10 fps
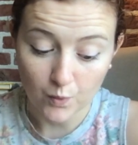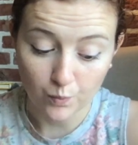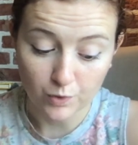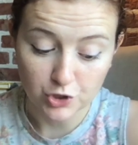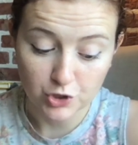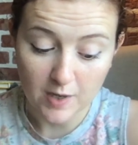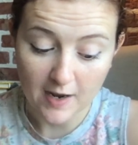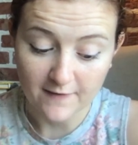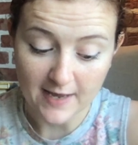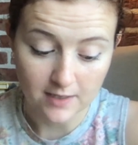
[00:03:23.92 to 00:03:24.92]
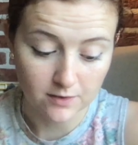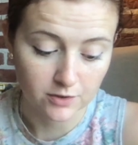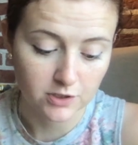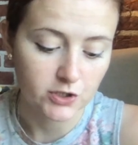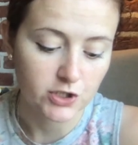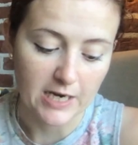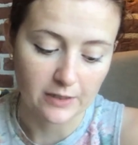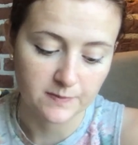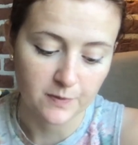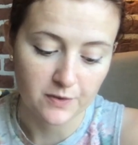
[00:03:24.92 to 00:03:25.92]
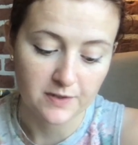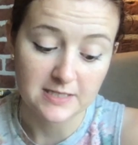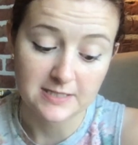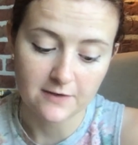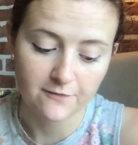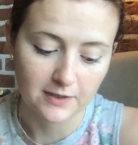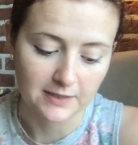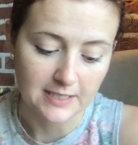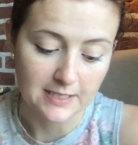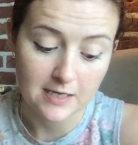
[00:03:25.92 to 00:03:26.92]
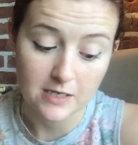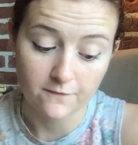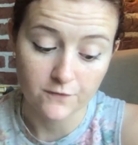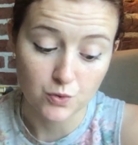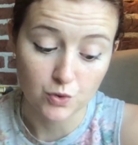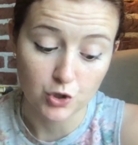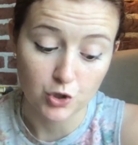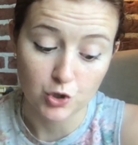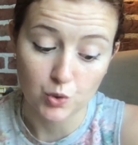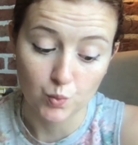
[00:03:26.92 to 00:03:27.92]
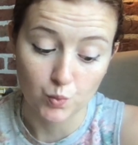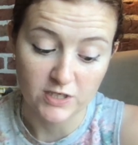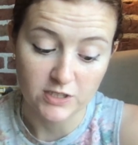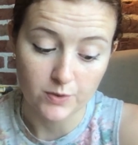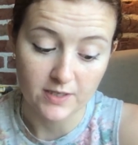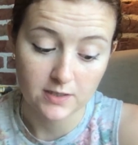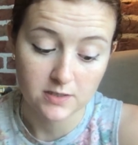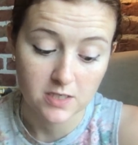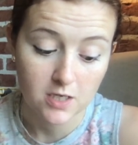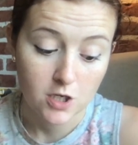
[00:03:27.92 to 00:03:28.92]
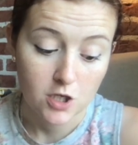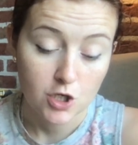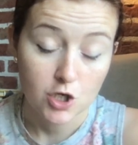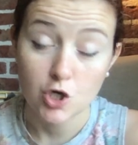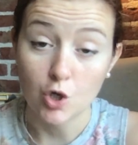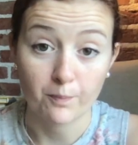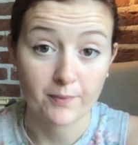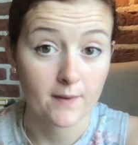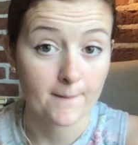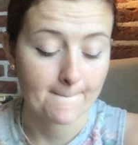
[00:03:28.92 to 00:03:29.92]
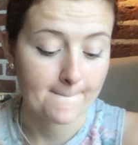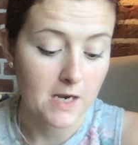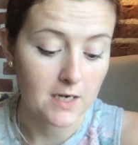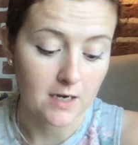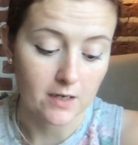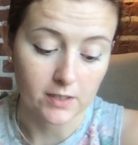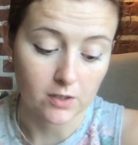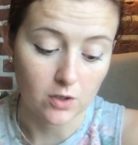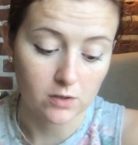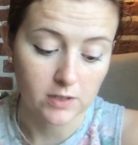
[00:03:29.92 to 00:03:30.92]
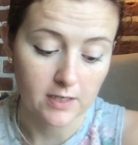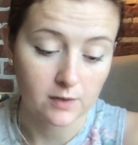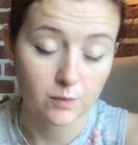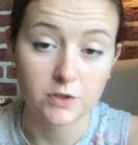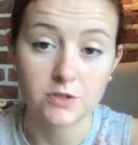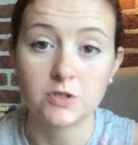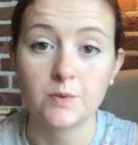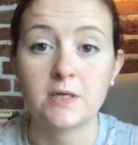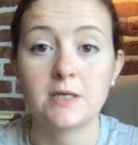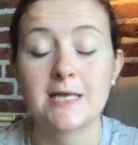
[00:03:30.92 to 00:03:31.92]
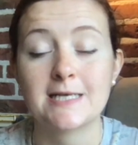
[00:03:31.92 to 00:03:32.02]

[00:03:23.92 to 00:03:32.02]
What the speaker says: would you have handled childbirth differently if you could redo it? Nope, not at all. I would do it